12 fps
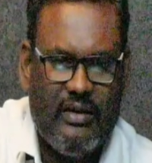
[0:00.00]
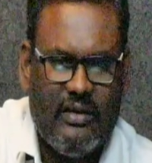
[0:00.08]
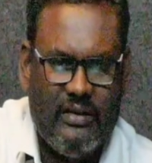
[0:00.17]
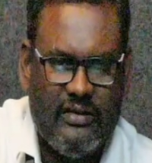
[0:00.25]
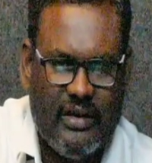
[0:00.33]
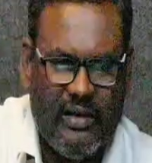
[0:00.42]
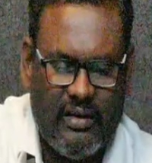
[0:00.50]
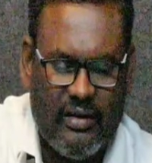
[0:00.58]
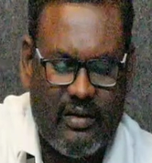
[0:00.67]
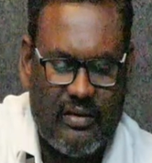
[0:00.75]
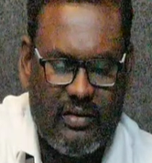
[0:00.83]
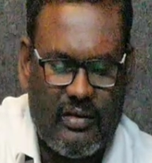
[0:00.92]

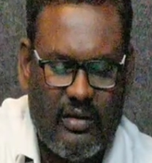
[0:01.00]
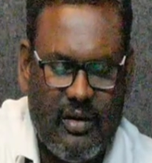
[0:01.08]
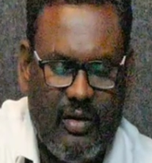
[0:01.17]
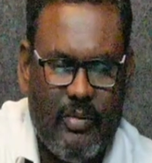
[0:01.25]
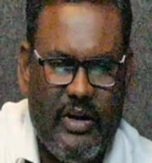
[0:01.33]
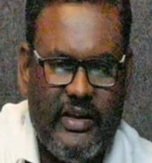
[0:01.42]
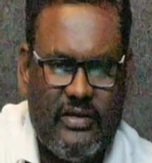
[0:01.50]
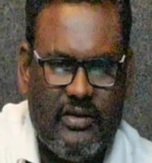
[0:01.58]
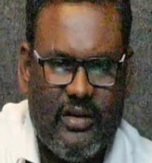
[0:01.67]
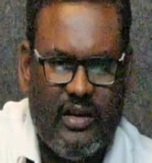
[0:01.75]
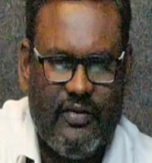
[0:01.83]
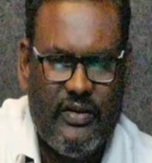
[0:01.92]
the combination
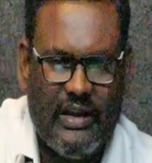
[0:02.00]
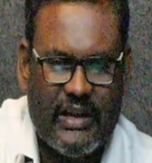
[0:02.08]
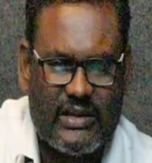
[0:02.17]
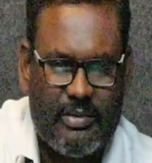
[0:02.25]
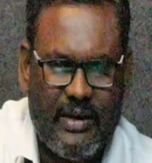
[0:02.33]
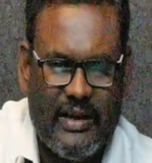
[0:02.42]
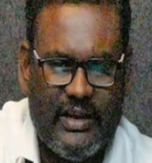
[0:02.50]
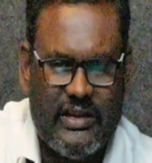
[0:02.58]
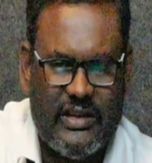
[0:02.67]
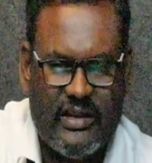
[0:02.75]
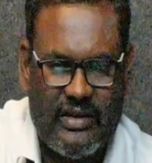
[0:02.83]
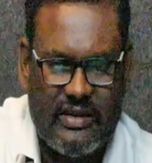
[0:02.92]
of the
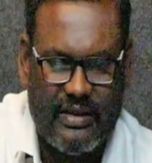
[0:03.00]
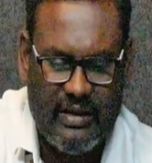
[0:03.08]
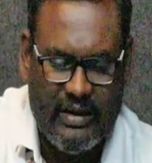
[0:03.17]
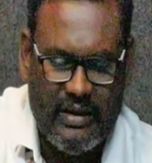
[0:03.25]
explanations,